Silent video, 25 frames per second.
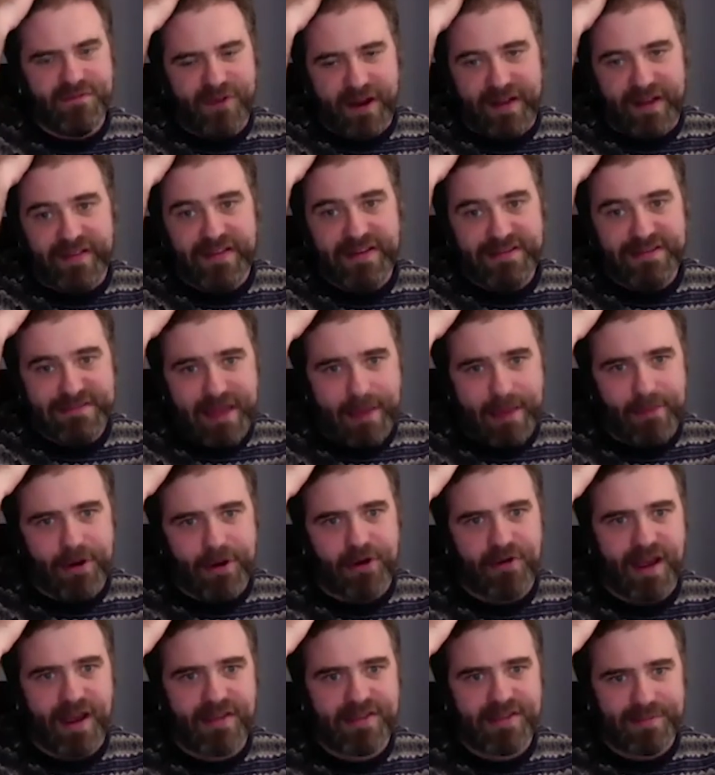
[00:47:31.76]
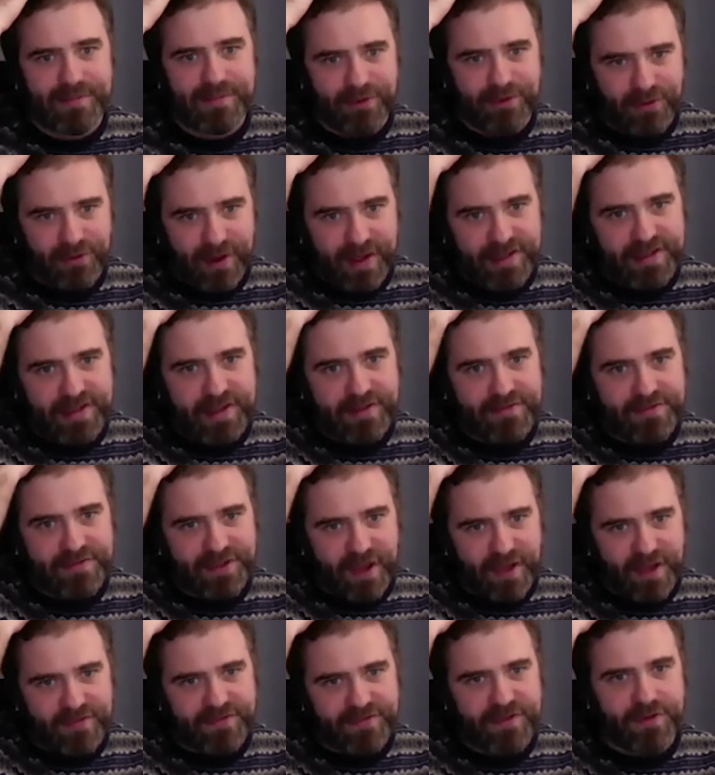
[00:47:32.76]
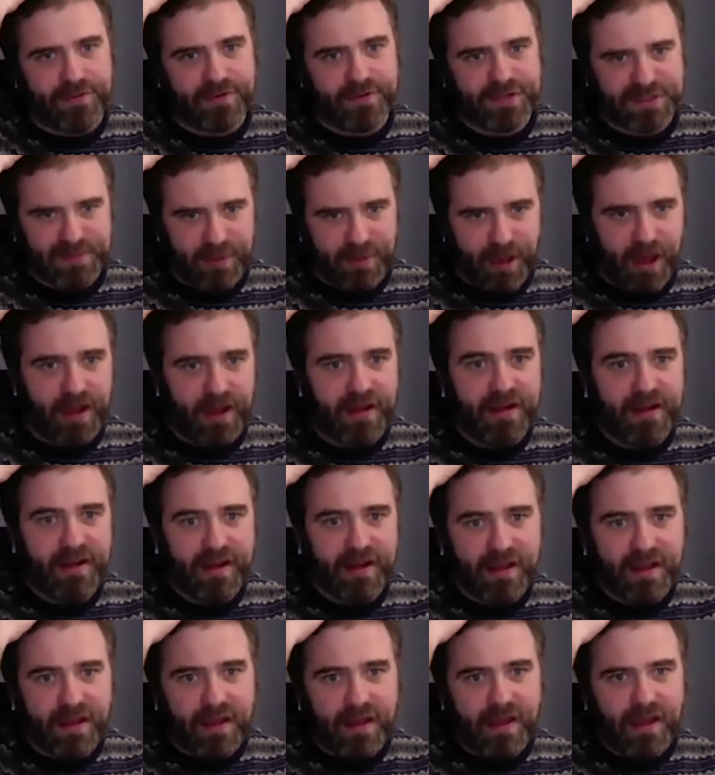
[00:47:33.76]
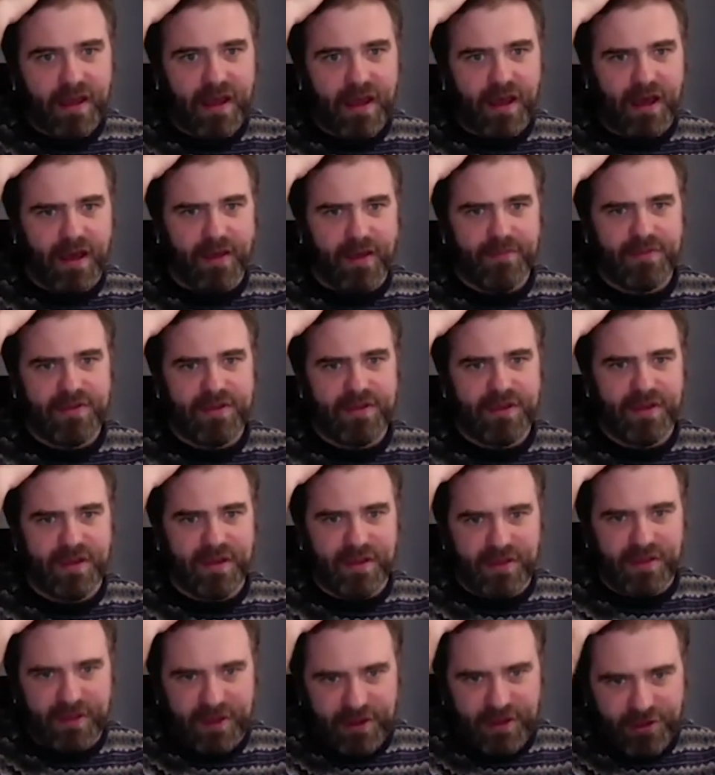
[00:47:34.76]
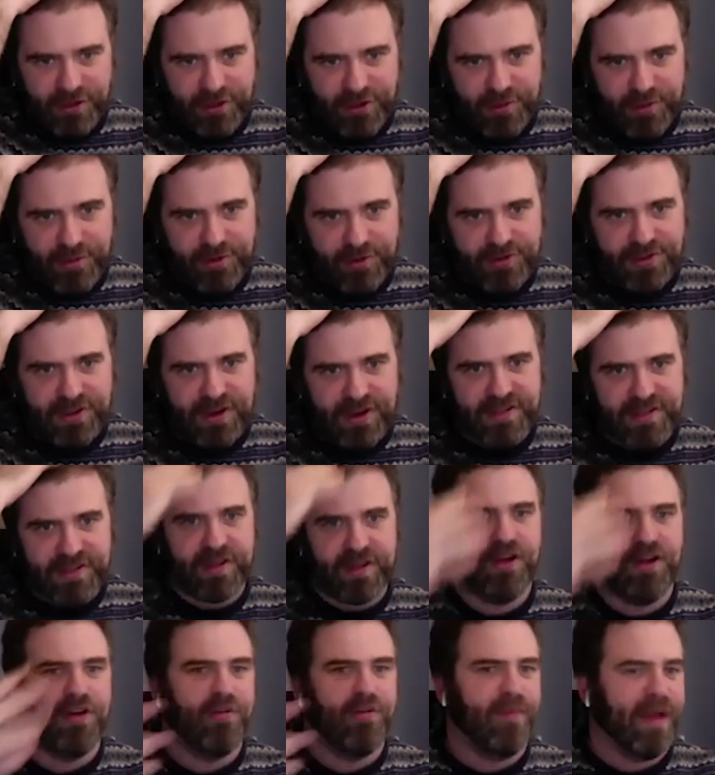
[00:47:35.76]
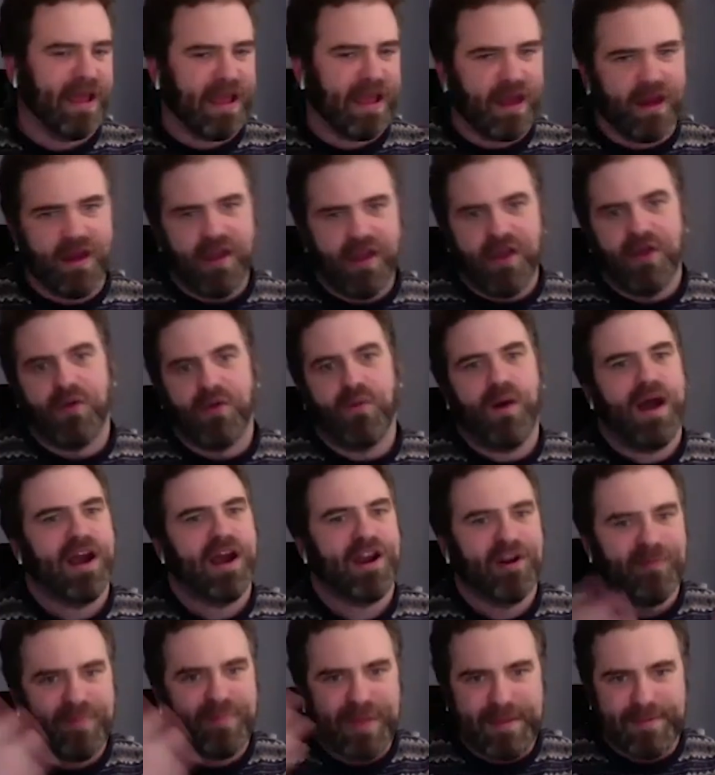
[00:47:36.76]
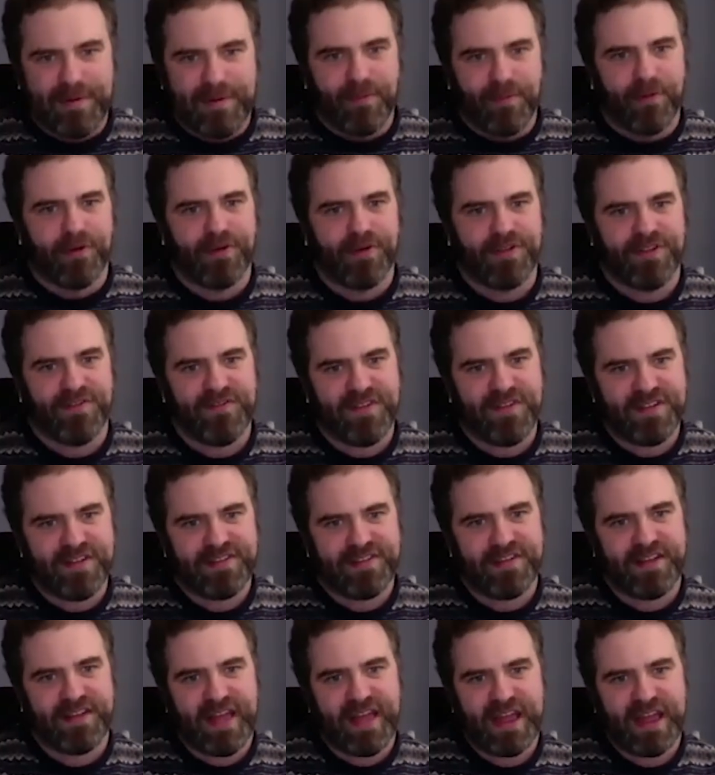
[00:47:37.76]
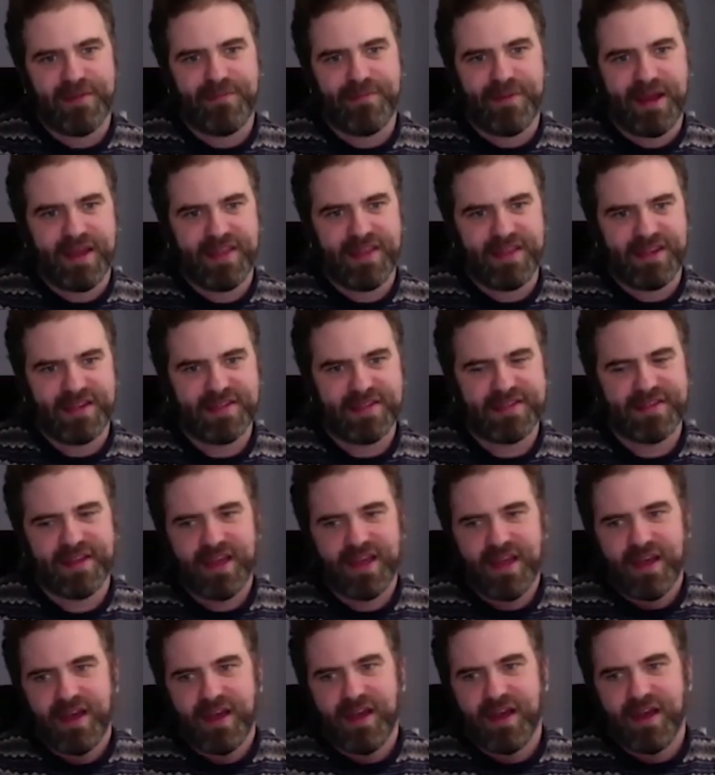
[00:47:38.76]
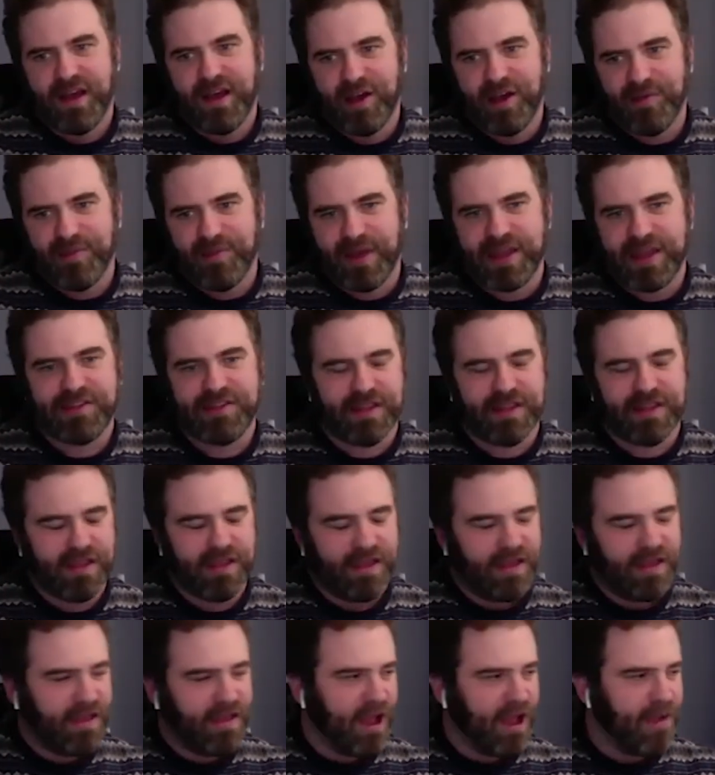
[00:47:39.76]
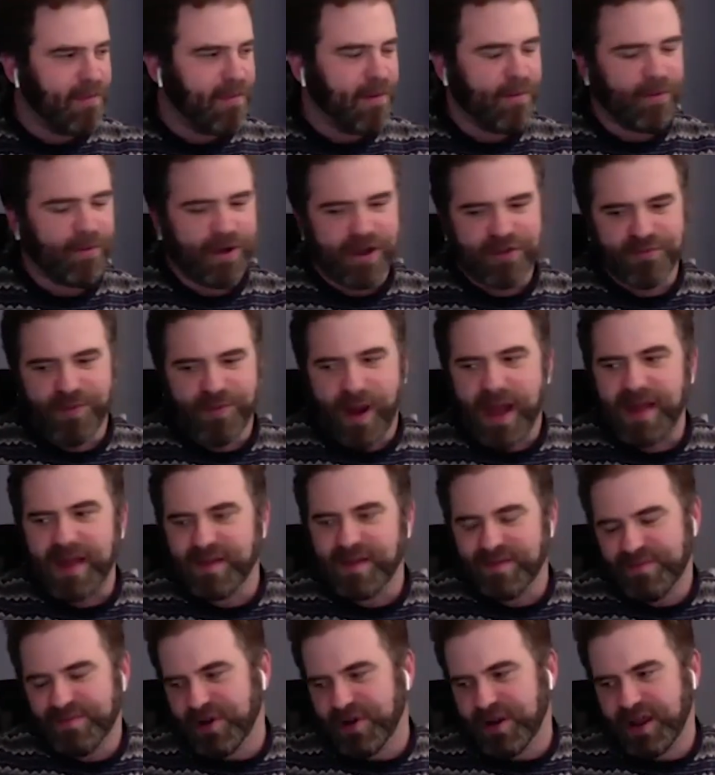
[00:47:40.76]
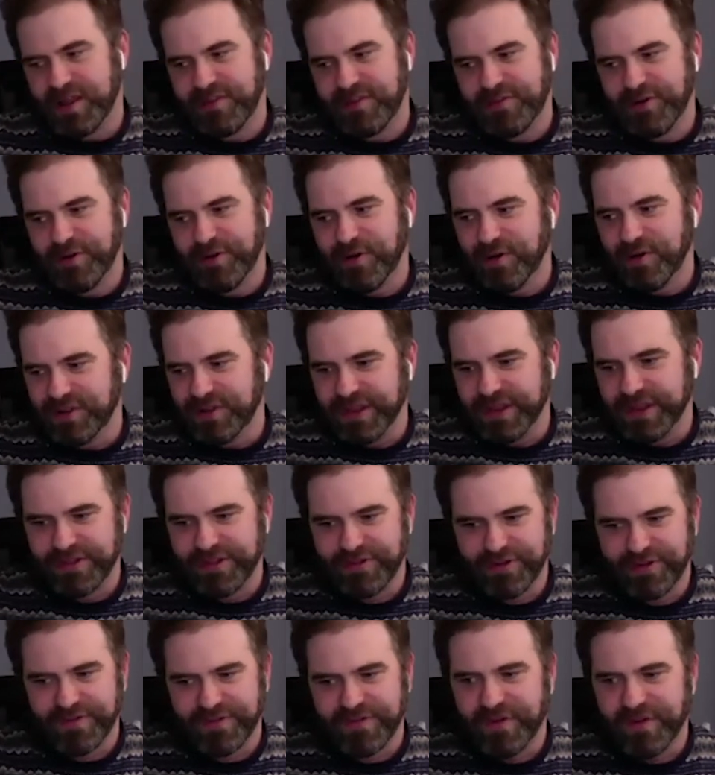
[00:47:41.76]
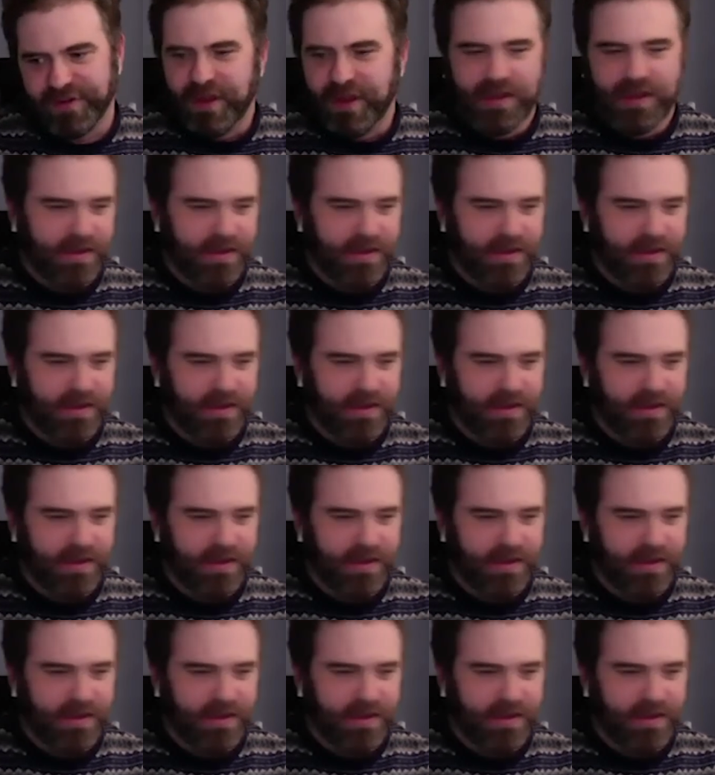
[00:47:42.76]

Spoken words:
frankly, Democrats and progressives often respond to the consumer citizen. Oh my God, why aren't people more sophisticated by this? I remember when I was writing the book, I told a sort of